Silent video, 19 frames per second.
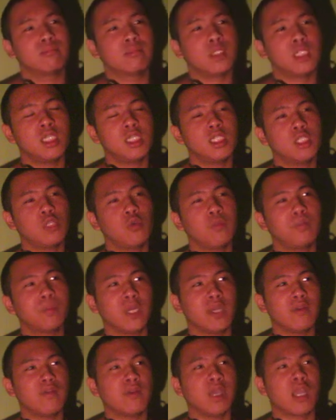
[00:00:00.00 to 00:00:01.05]
she's so
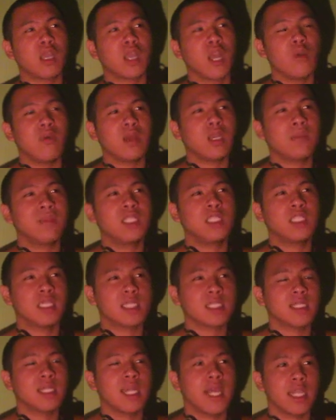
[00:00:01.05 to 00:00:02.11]
perfect, I wanna be
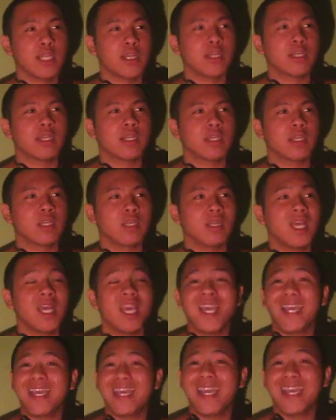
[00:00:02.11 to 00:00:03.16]
just like
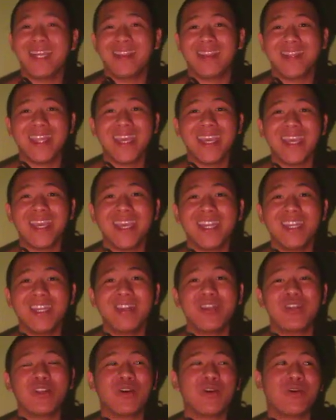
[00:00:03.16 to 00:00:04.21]
her. Then,
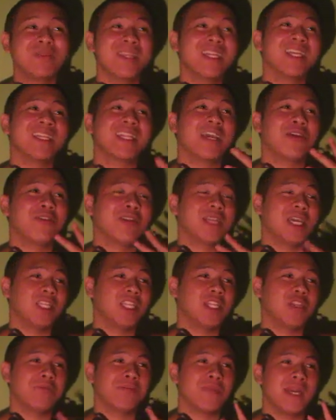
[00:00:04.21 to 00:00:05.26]
you know, tinatago
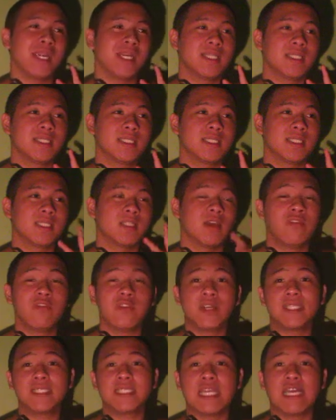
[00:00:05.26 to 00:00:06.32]
natin yung parts of
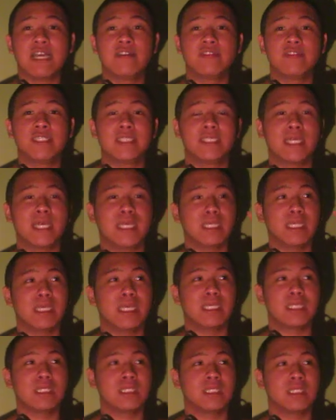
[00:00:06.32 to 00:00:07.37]
ourselves that
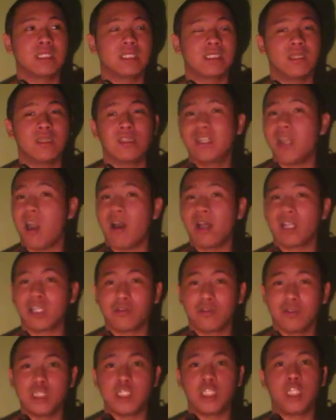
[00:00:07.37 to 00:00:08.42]
is
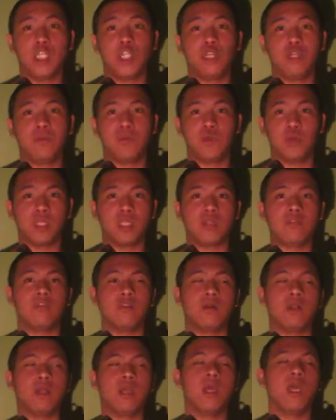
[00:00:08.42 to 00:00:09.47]
not considered
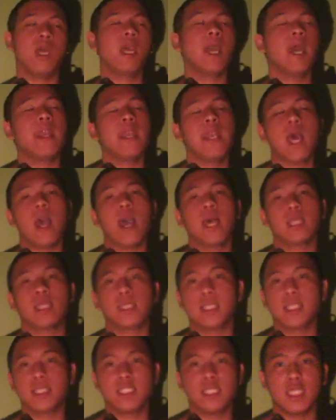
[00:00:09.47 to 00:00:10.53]
beautiful, not
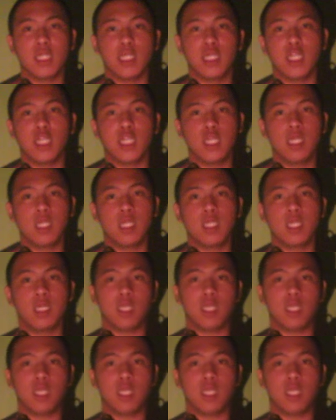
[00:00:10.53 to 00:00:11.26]
considered,